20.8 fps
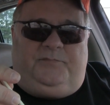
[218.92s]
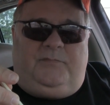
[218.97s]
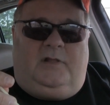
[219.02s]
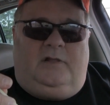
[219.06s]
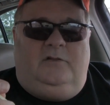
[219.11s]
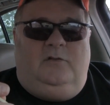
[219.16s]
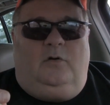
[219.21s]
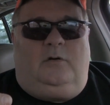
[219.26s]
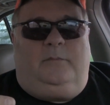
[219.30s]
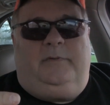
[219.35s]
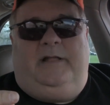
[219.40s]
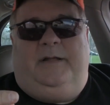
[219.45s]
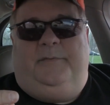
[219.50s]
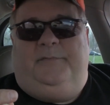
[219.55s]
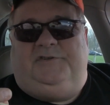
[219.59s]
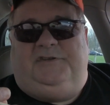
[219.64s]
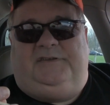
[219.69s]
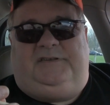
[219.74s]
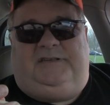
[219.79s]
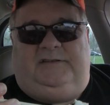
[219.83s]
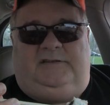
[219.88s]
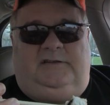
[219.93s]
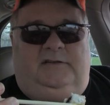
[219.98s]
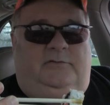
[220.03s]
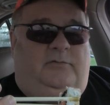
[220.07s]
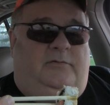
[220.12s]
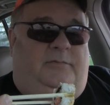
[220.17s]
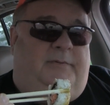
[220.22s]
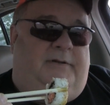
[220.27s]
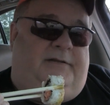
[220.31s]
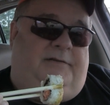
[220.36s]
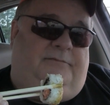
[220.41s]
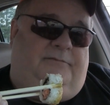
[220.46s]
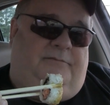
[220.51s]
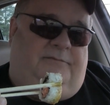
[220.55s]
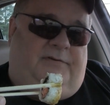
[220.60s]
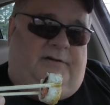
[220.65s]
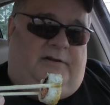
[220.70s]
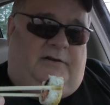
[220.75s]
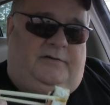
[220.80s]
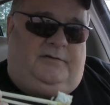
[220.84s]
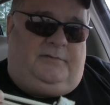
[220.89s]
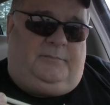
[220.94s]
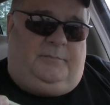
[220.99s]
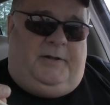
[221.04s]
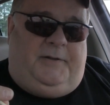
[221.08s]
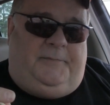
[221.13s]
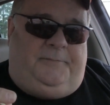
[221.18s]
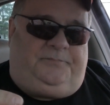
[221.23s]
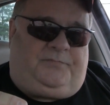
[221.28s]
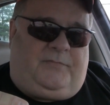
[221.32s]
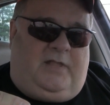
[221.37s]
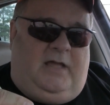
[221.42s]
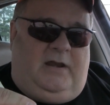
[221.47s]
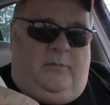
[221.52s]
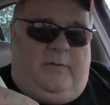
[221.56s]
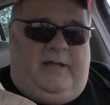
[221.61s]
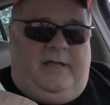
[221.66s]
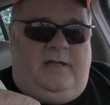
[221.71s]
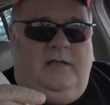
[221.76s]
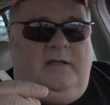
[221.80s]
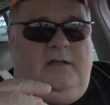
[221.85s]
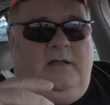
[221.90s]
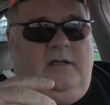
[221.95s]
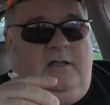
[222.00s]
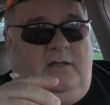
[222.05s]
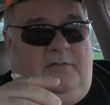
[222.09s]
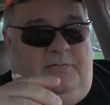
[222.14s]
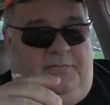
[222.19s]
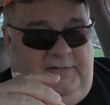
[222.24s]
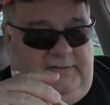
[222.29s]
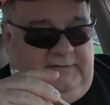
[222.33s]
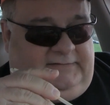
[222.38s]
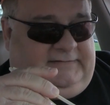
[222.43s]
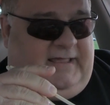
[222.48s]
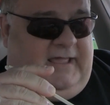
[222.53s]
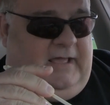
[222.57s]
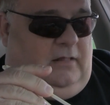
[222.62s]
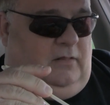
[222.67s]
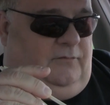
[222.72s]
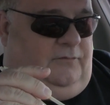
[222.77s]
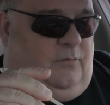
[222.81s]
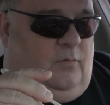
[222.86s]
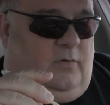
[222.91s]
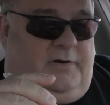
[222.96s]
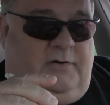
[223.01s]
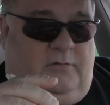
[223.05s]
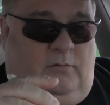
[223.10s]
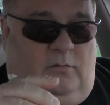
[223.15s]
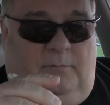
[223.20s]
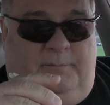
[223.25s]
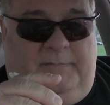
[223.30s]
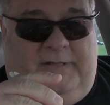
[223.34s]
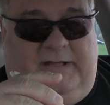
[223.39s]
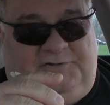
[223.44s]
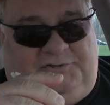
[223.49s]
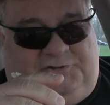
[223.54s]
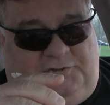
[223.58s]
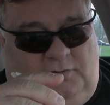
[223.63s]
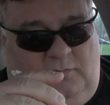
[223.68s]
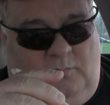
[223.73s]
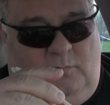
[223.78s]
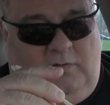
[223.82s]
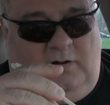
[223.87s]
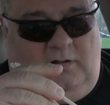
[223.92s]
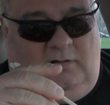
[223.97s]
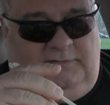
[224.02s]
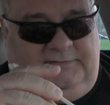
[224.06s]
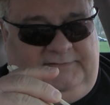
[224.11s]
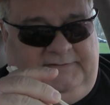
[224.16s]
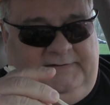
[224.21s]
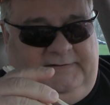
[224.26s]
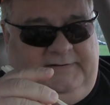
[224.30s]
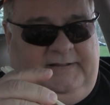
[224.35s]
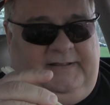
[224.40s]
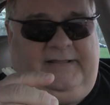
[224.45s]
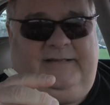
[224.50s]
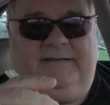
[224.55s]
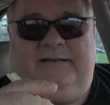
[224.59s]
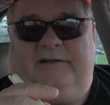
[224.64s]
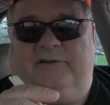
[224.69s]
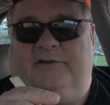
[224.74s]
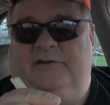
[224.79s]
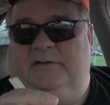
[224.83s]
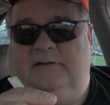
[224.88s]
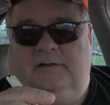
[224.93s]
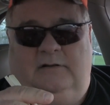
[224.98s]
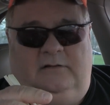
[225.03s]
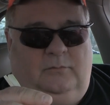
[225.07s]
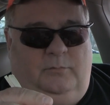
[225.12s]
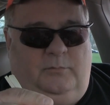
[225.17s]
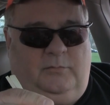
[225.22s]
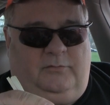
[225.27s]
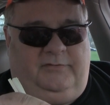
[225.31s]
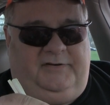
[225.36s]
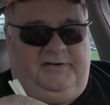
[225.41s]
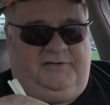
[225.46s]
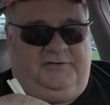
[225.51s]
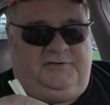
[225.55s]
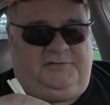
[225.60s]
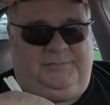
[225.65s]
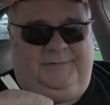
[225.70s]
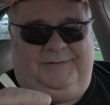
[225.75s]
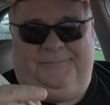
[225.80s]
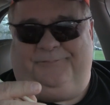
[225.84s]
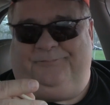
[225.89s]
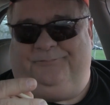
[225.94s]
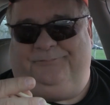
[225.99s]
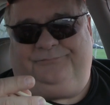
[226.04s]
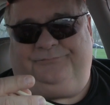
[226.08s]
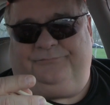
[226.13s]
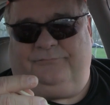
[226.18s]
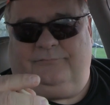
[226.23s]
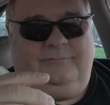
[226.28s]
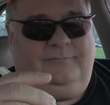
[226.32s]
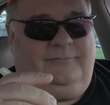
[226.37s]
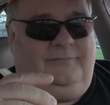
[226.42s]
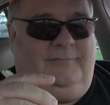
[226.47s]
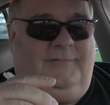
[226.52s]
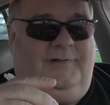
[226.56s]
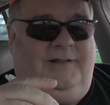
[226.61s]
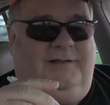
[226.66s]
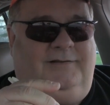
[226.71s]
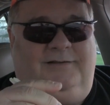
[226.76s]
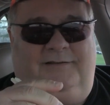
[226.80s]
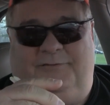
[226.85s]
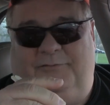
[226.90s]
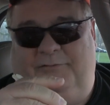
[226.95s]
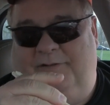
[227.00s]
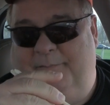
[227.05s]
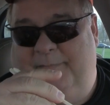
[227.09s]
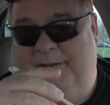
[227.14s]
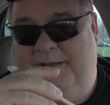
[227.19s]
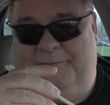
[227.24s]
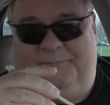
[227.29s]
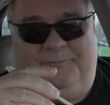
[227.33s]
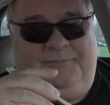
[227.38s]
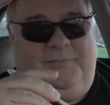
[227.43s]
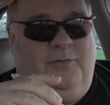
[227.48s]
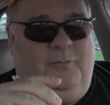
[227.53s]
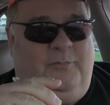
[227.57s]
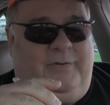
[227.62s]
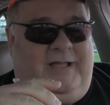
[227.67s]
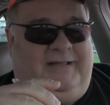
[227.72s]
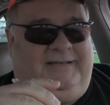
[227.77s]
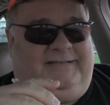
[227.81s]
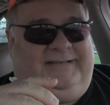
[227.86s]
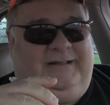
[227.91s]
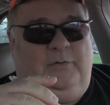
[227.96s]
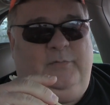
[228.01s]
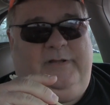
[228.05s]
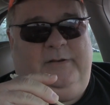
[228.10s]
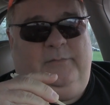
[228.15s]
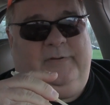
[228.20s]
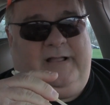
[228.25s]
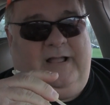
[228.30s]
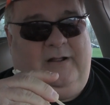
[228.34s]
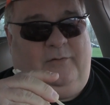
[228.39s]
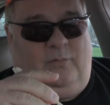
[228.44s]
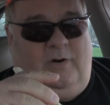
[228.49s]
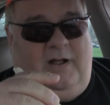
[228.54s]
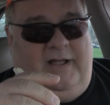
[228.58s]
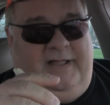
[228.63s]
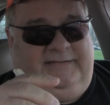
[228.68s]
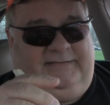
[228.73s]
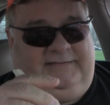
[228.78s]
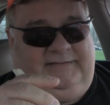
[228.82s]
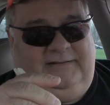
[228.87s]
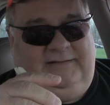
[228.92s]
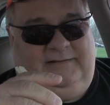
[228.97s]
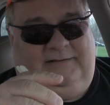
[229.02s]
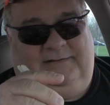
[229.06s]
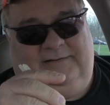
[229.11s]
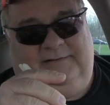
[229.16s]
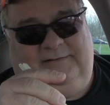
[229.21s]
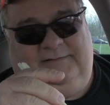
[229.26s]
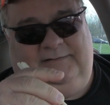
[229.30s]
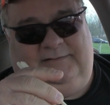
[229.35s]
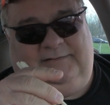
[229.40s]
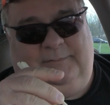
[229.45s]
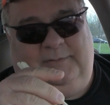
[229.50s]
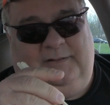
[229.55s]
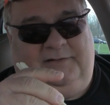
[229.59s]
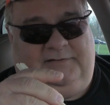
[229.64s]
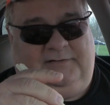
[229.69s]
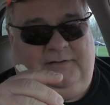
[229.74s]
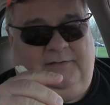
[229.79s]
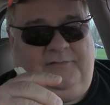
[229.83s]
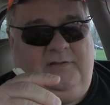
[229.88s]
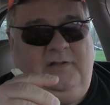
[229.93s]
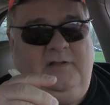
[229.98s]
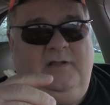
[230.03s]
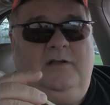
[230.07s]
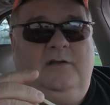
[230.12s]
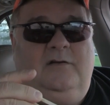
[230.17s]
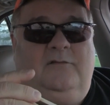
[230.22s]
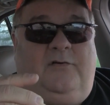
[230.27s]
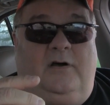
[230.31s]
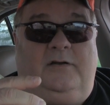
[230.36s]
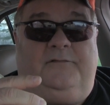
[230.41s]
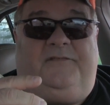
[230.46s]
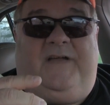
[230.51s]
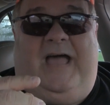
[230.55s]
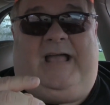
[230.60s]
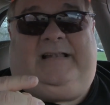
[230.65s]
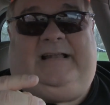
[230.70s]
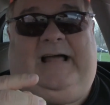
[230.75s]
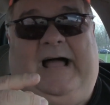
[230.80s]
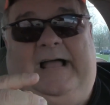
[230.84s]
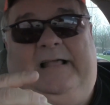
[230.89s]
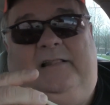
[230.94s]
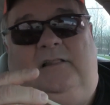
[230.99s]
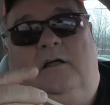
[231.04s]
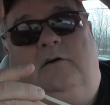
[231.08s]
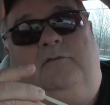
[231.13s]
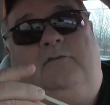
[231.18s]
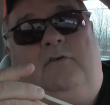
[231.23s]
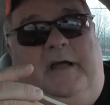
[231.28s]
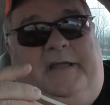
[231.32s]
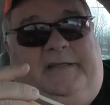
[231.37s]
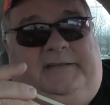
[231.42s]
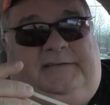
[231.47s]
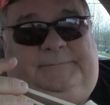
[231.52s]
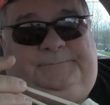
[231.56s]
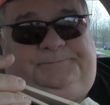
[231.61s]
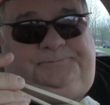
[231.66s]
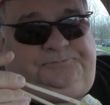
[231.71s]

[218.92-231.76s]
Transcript: Normally I would just eat this with my fingers, but anyway, this California roll, I'm not sure what all is in it. I guess I could have done a little more research, but it doesn't really matter. We got seaweed, we got rice, and some other stuff. Fun fact, I love rice.